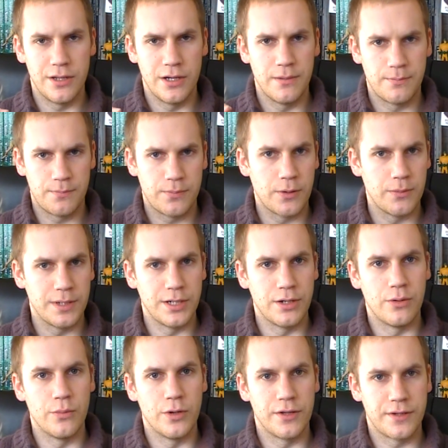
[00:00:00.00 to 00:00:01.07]
that are probably
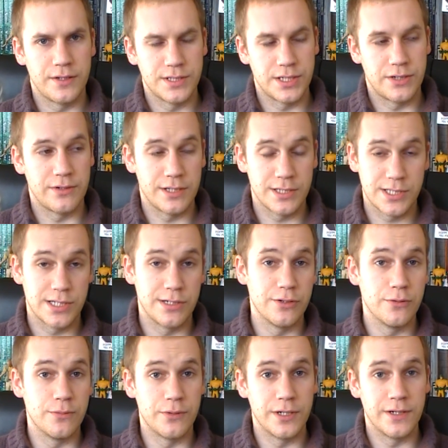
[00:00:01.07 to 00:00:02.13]
not worth considering. The
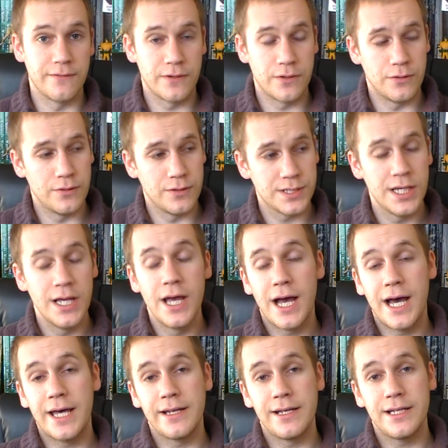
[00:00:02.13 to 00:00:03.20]
Salubri, of course.
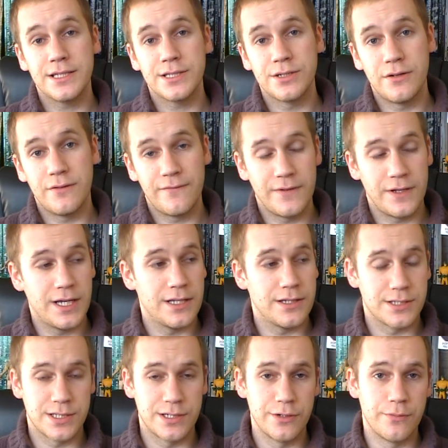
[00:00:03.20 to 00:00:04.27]
And let's not forget
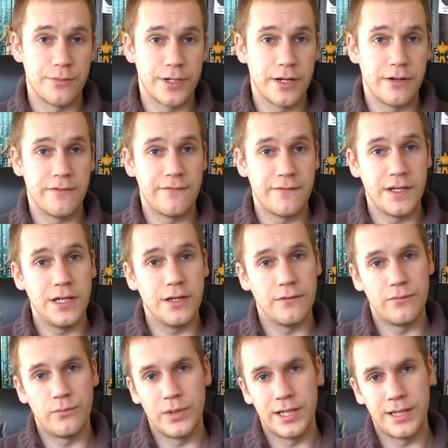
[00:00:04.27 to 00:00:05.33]
the Salubri only feed
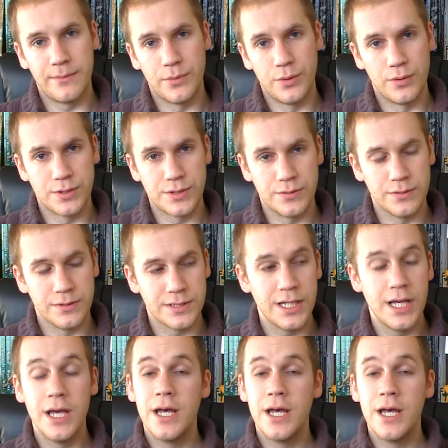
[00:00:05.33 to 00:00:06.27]
off willing mortals.